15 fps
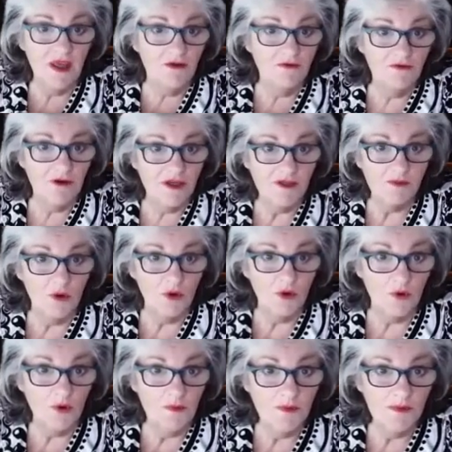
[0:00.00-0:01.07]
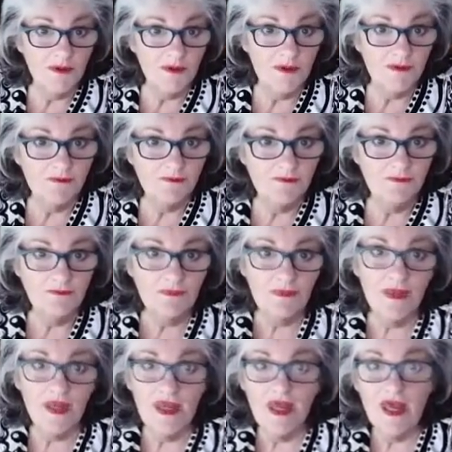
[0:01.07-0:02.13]
Facebook groups
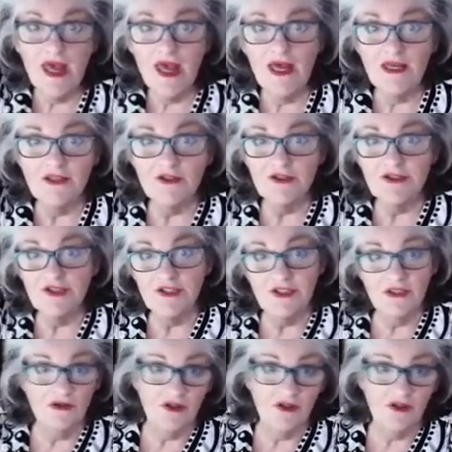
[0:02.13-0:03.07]
and